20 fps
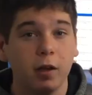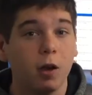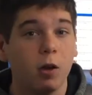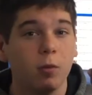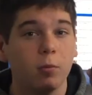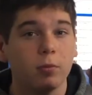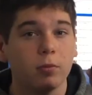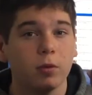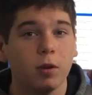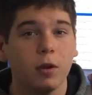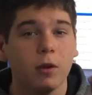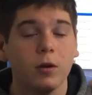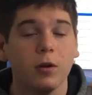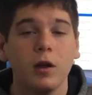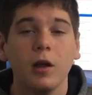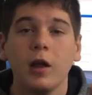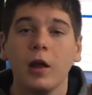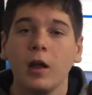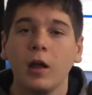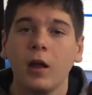GoPro.
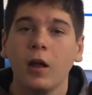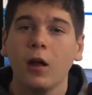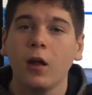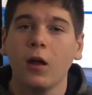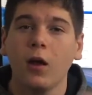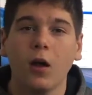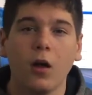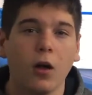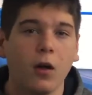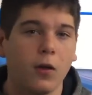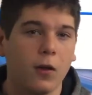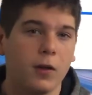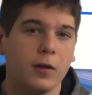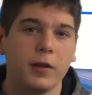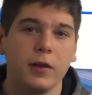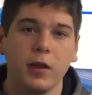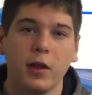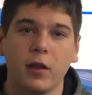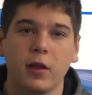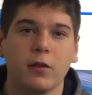All
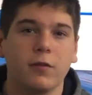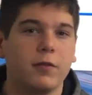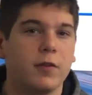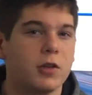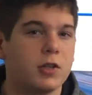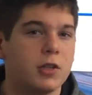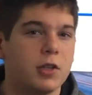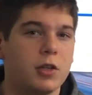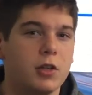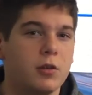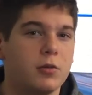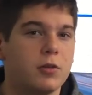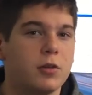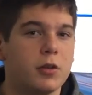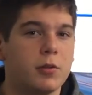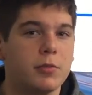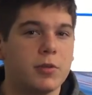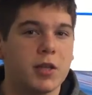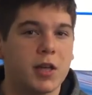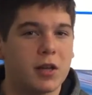the other fishing
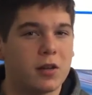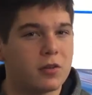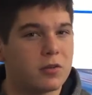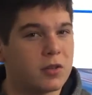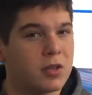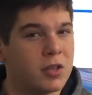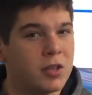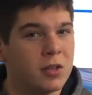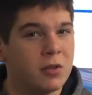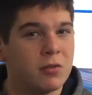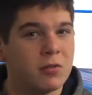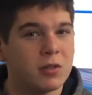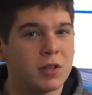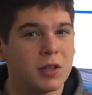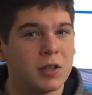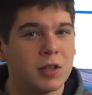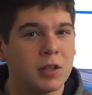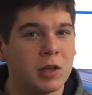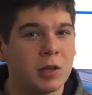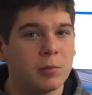YouTube channels use
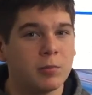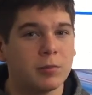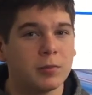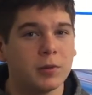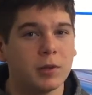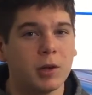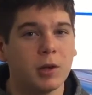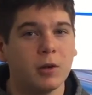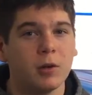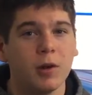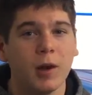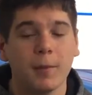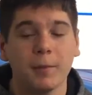a GoPro.